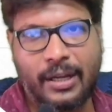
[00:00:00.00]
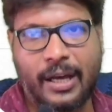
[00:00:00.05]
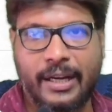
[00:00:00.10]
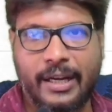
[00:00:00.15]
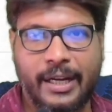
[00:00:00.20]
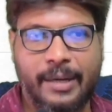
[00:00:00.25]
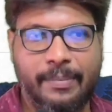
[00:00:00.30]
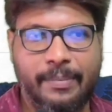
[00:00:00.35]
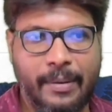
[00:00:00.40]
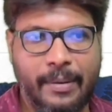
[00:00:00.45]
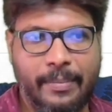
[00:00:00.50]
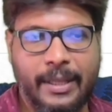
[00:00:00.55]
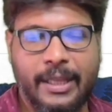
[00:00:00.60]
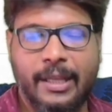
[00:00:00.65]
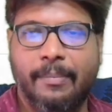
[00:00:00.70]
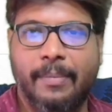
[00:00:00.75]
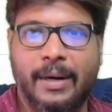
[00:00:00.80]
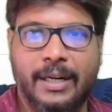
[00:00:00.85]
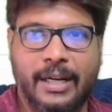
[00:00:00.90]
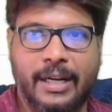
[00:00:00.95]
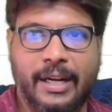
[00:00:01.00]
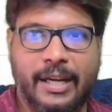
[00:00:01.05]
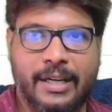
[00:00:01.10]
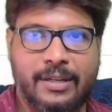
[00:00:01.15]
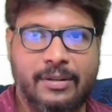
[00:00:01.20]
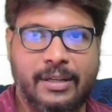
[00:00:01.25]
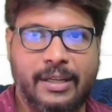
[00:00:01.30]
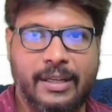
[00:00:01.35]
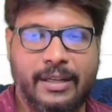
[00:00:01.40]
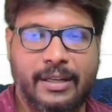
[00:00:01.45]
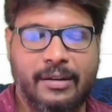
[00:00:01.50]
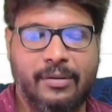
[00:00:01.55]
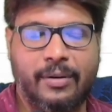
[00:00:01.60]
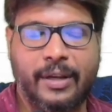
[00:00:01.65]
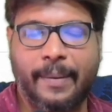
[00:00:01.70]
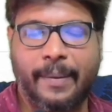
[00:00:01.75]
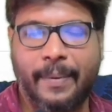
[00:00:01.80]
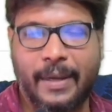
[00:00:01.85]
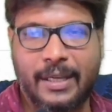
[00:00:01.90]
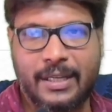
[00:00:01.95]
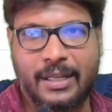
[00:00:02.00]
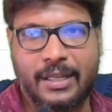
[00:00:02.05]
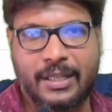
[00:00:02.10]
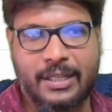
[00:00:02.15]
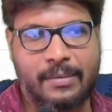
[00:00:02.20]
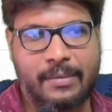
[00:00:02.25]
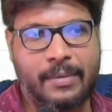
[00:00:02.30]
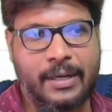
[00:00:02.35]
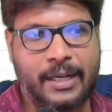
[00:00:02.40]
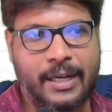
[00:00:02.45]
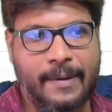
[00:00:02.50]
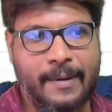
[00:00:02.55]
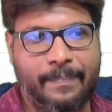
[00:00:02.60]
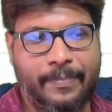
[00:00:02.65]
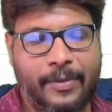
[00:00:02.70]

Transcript: or it may be the button actually here. Okay, pagination button.